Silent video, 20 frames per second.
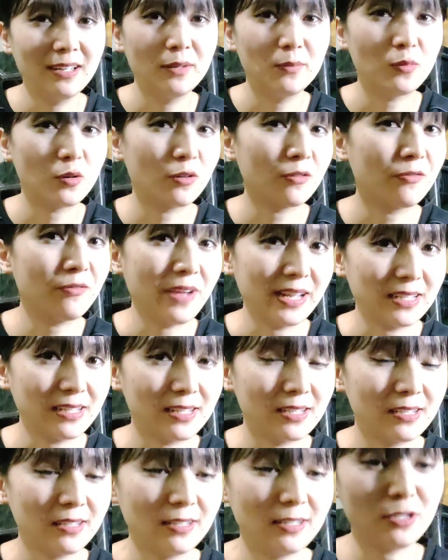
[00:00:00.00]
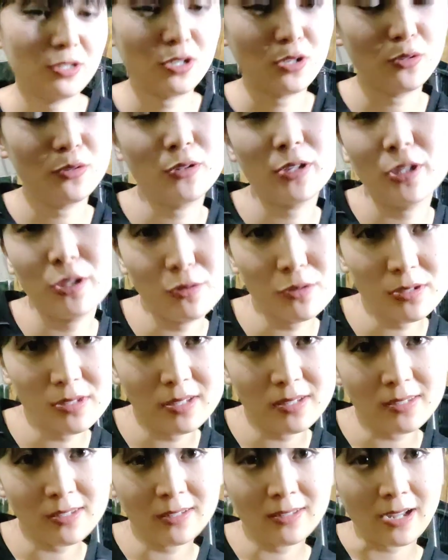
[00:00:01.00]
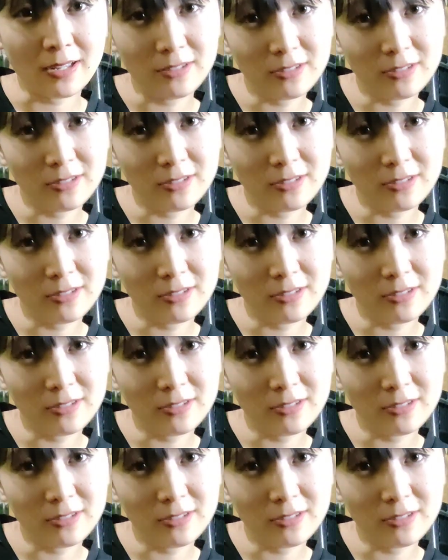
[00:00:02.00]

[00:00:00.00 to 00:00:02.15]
healthiest pork fats.